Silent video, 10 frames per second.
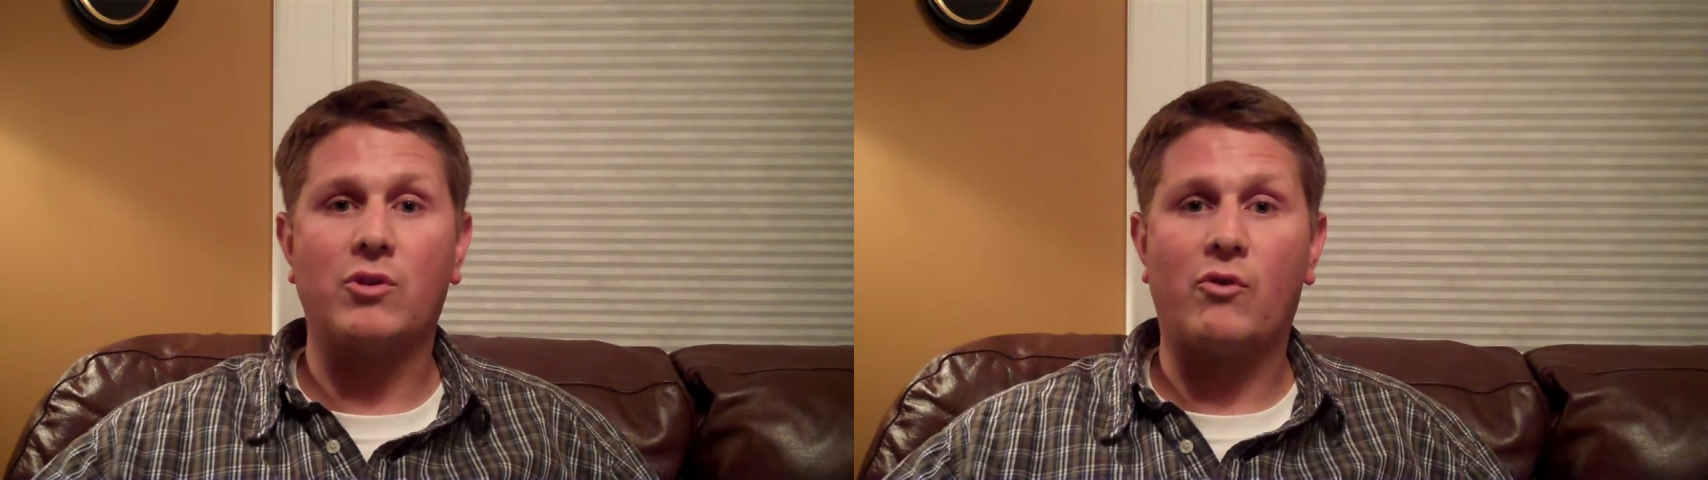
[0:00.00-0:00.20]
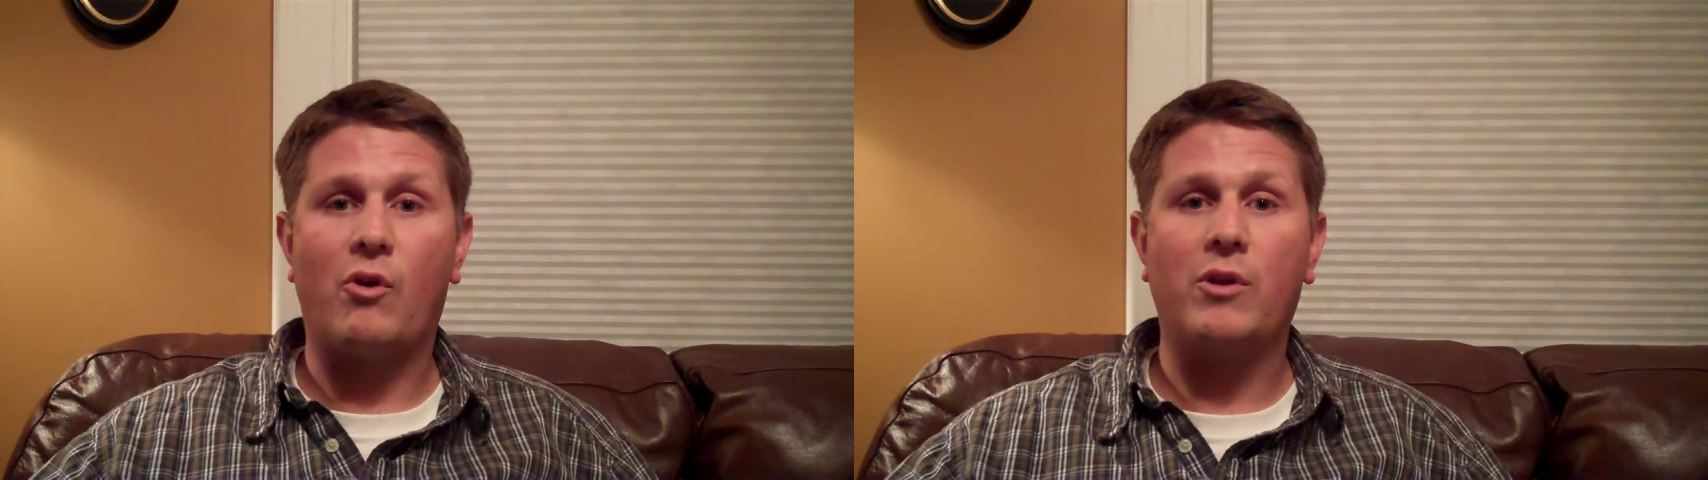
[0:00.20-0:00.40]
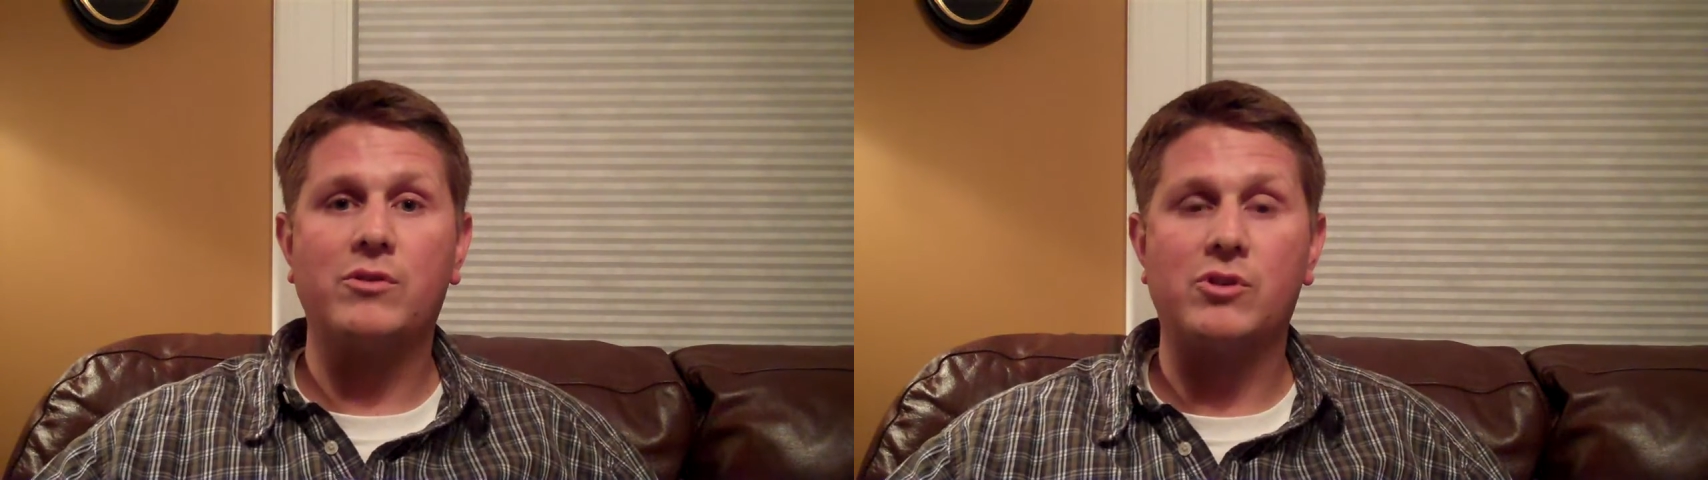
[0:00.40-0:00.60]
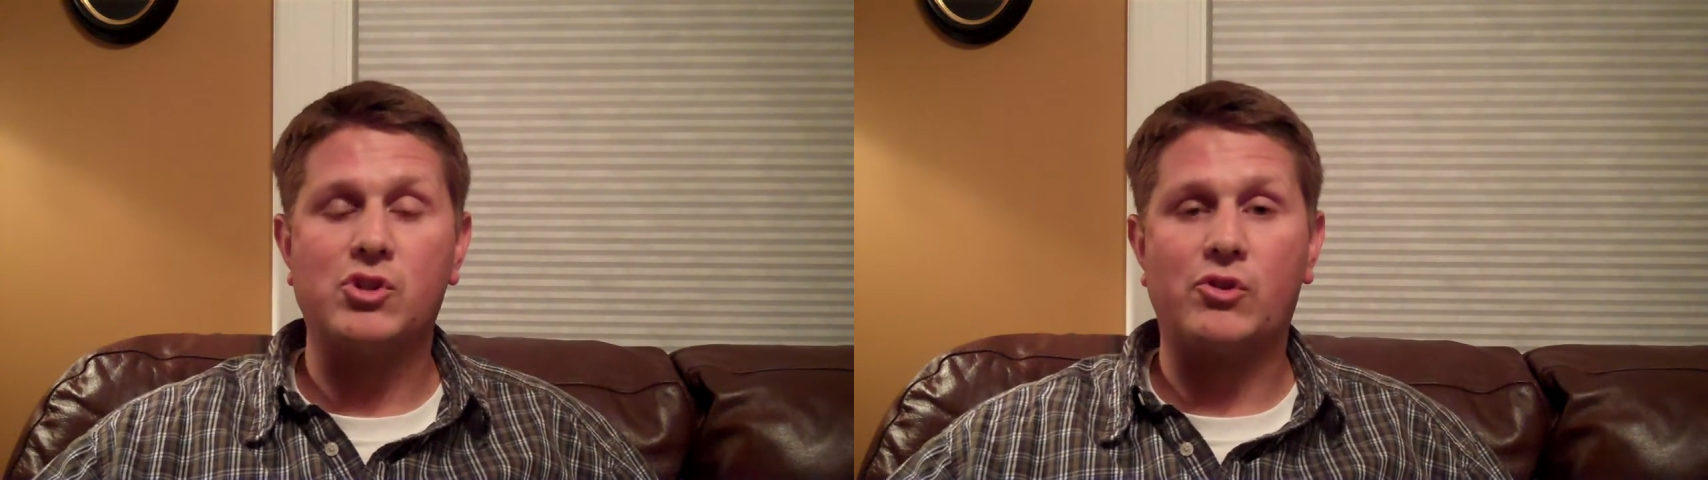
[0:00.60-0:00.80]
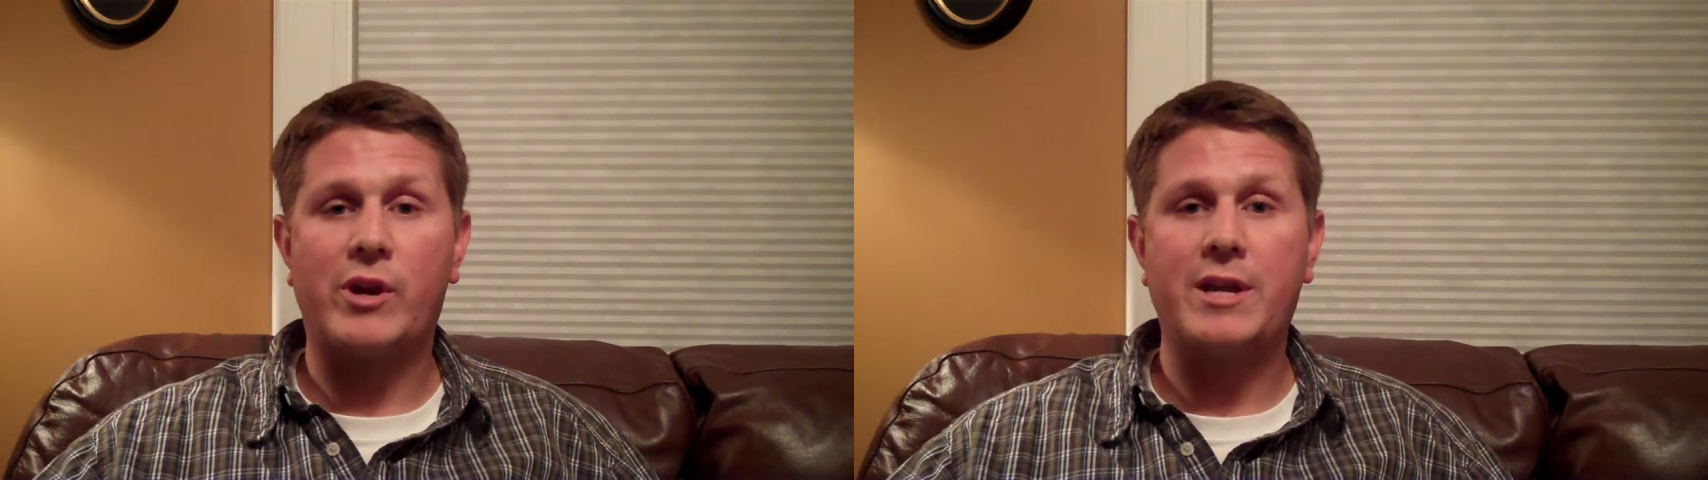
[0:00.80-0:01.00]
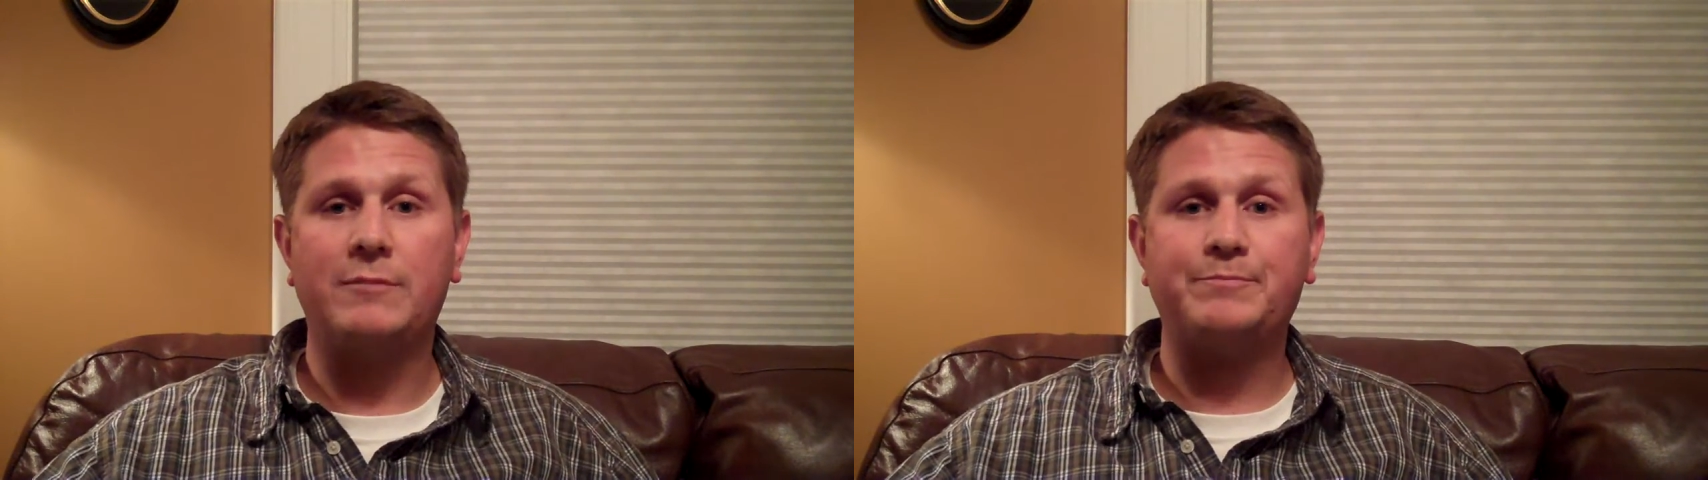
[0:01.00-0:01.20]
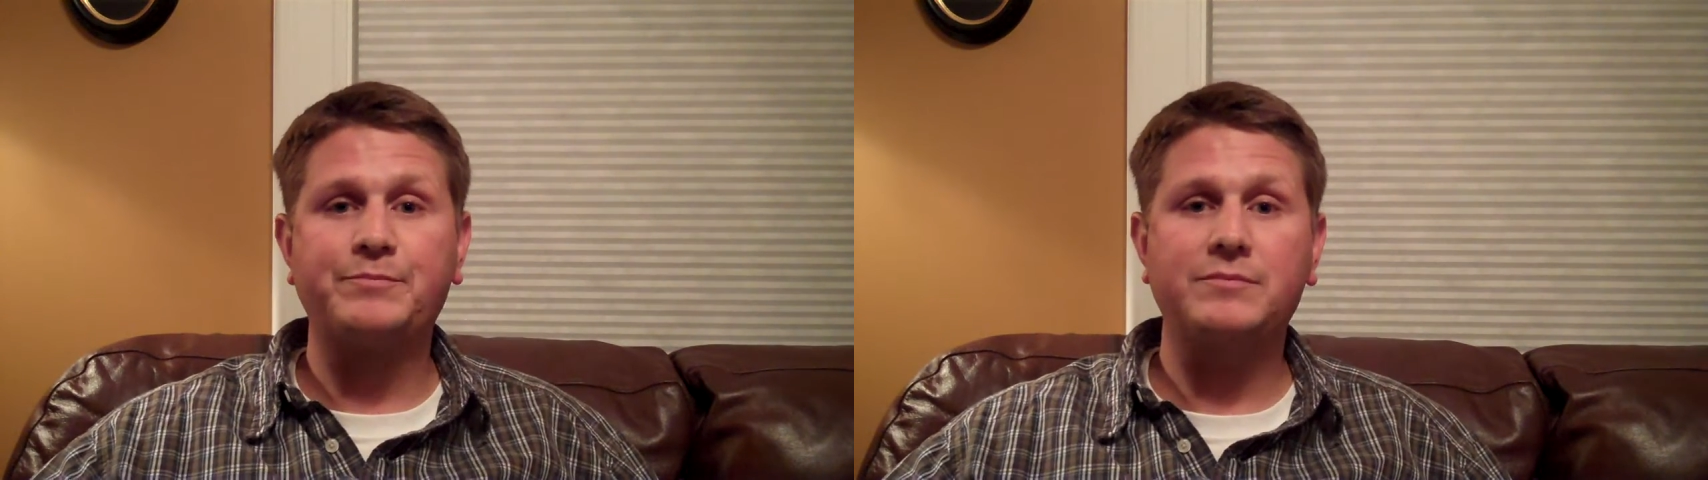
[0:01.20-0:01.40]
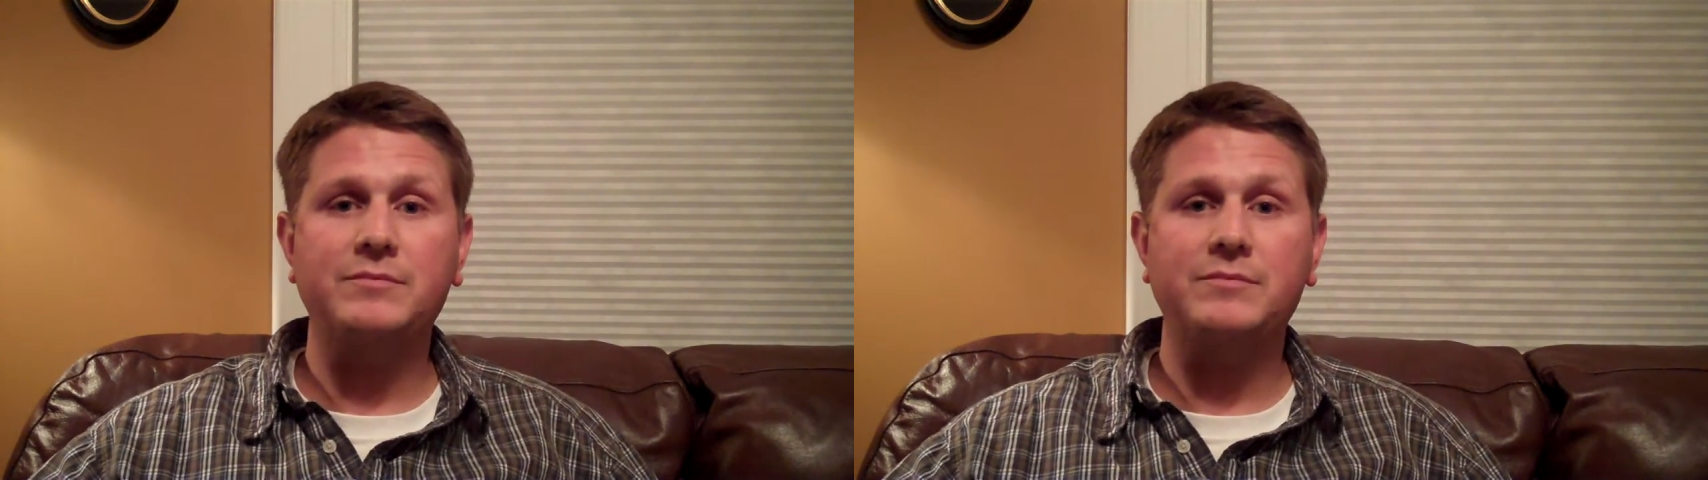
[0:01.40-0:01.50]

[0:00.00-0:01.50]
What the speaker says: across the street.